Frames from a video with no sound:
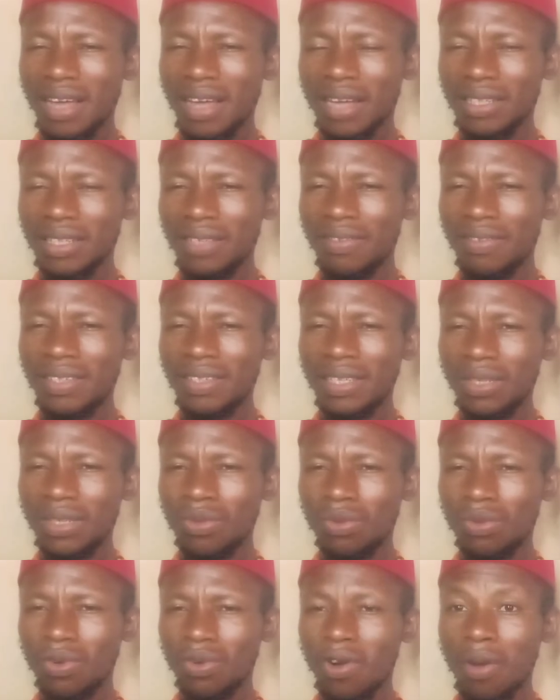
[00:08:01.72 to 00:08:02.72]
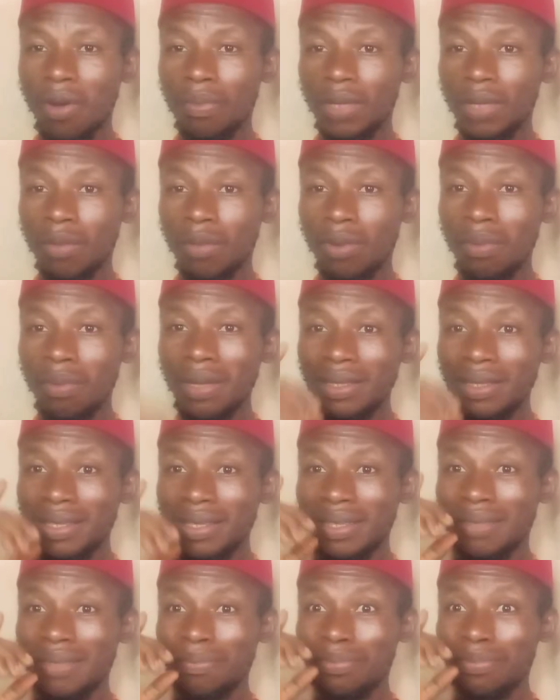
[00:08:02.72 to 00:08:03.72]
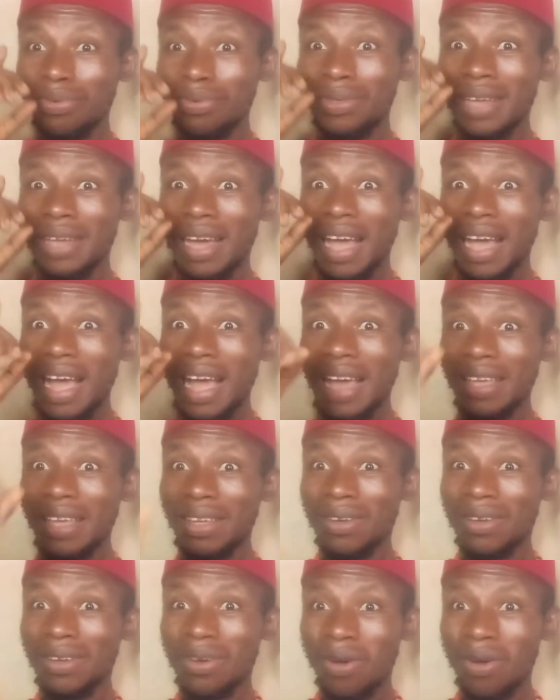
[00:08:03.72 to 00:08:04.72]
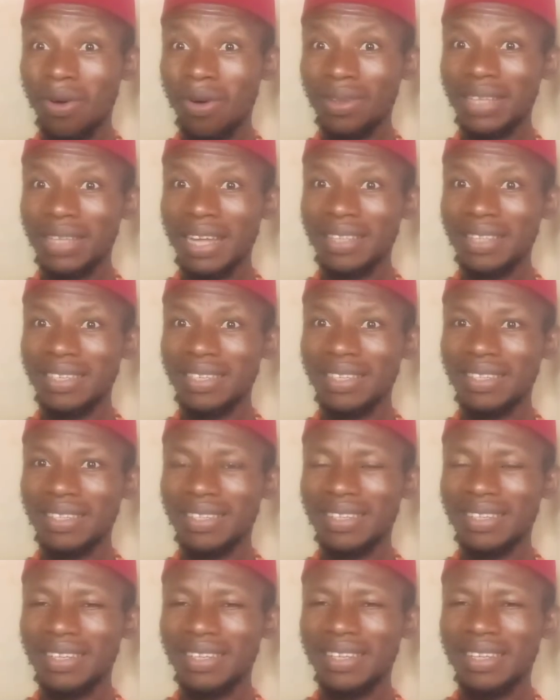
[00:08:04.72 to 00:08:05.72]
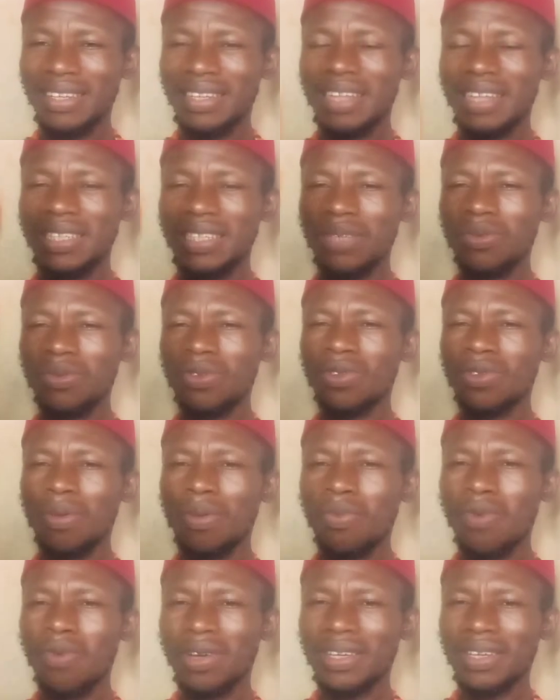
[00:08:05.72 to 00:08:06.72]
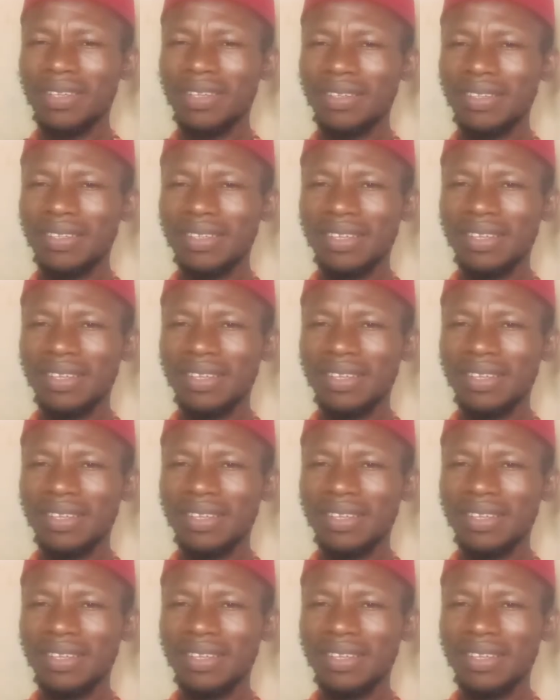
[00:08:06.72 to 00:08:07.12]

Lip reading: activities will come. The moment they put their eye on that thing will stop working.